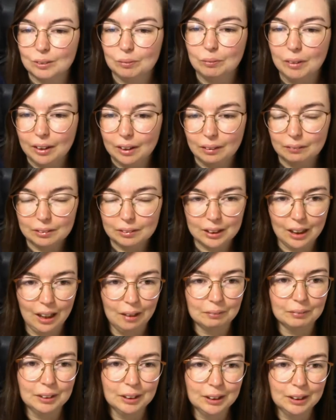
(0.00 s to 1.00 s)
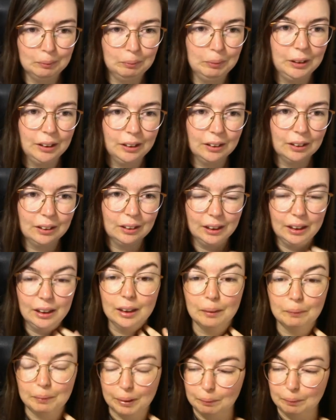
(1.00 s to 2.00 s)
without having to be near
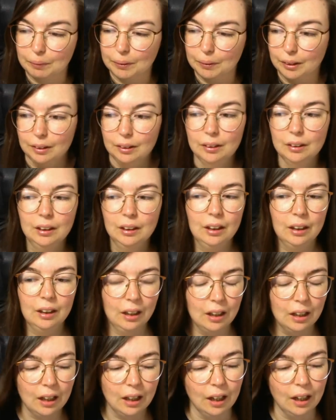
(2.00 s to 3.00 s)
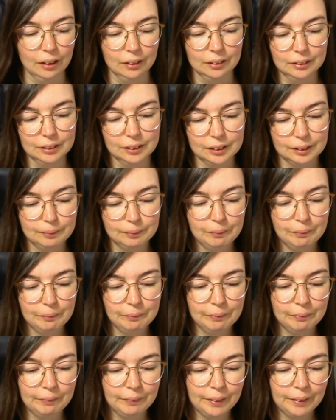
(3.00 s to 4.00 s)
people, and
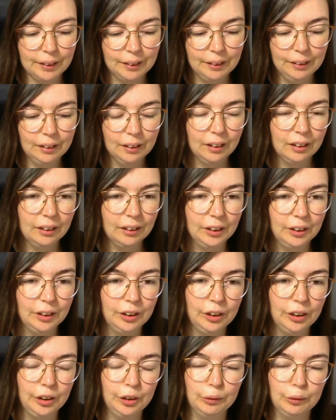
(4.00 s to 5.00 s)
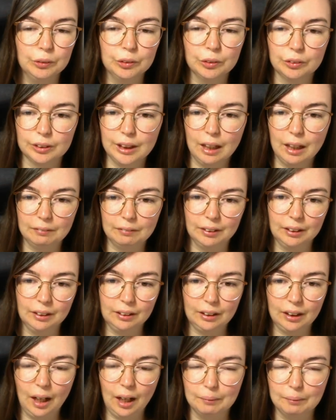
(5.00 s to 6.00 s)
you don't have a
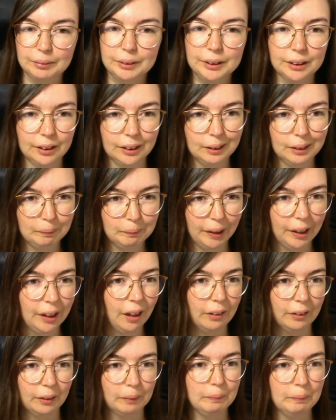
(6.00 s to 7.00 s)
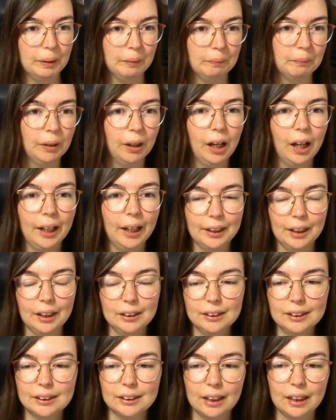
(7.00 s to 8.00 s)
campsite by other people. I get
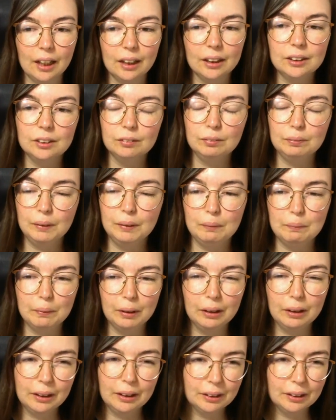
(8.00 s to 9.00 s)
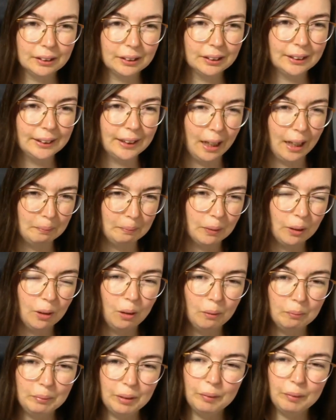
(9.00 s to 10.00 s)
scared of people like stepping
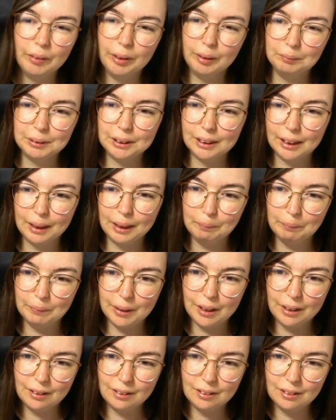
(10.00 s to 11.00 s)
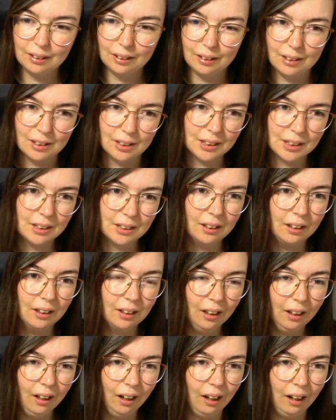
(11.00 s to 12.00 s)
on me when I'm sleeping and
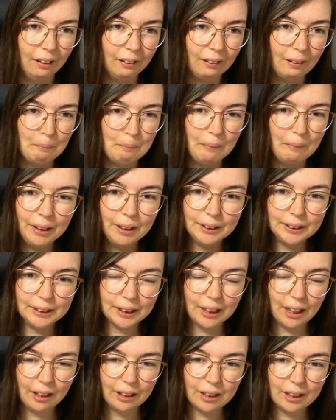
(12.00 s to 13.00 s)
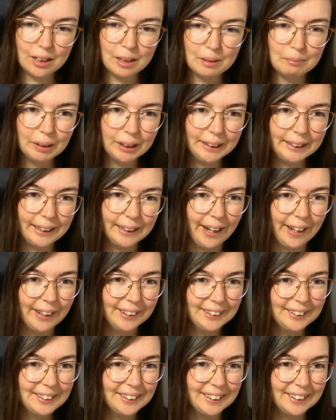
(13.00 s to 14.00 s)
like mud getting in my
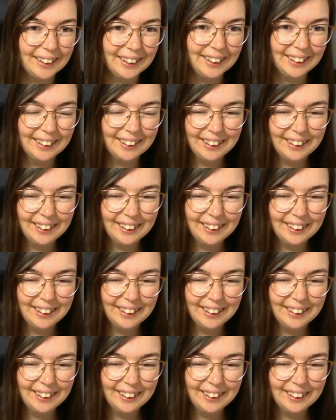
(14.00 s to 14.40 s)
tent. And